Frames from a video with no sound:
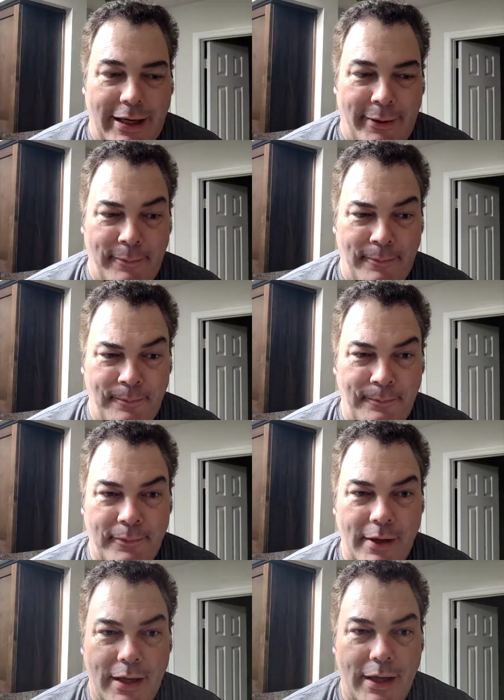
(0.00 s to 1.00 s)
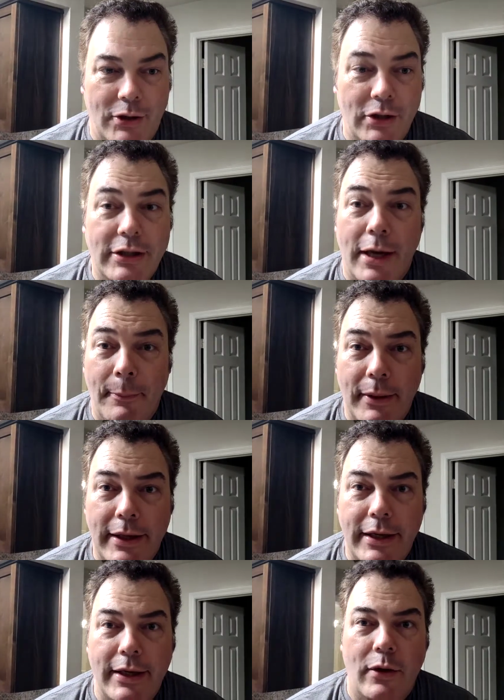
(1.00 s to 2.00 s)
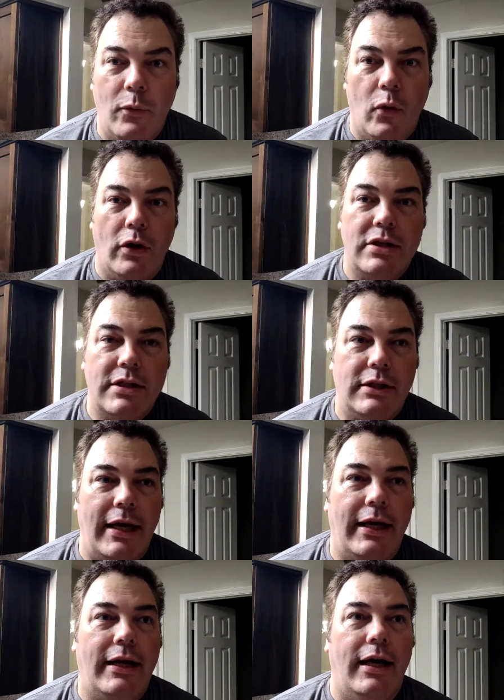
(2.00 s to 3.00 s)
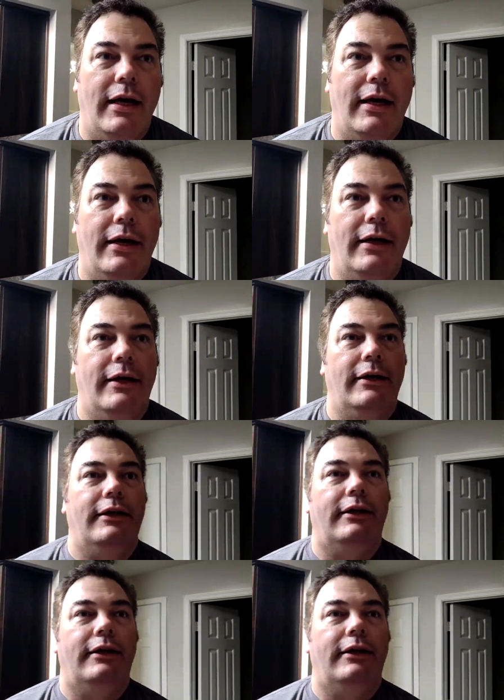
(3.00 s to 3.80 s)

um, a good company works like uh,